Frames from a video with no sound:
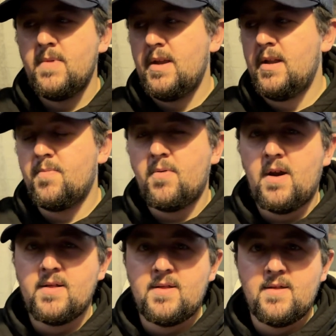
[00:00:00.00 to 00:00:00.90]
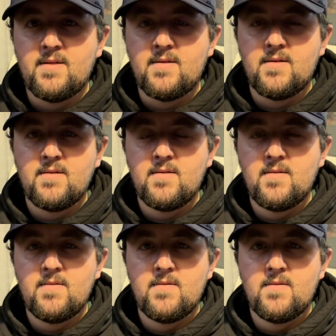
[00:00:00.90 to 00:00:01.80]
in a process
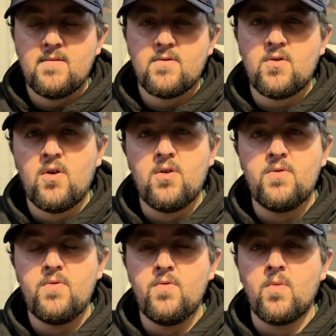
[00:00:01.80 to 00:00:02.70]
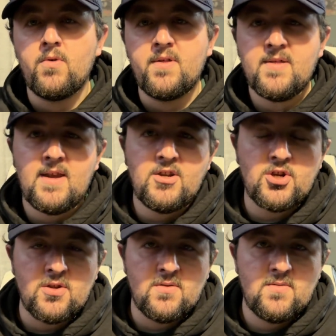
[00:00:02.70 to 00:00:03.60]
called normalization.